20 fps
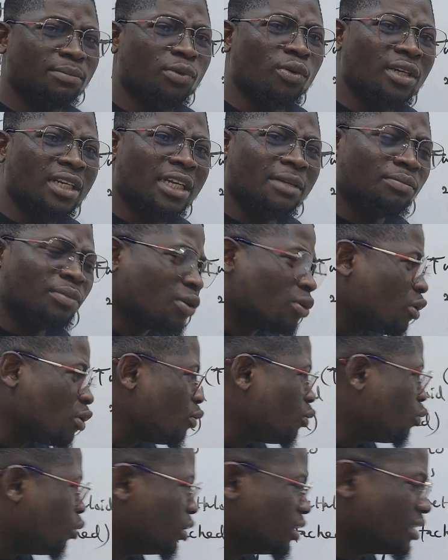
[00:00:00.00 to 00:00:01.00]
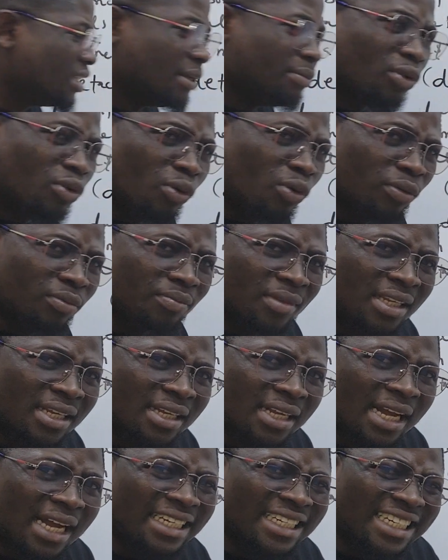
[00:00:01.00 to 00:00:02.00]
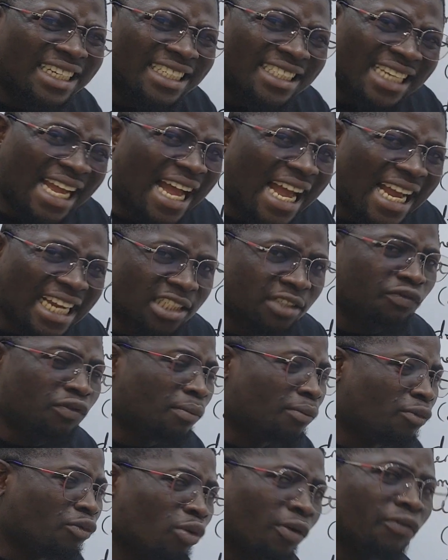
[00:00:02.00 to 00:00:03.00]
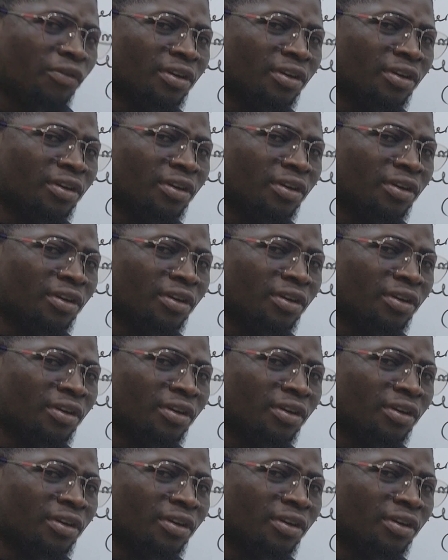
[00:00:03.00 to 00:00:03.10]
because they become what, they become a detached from what,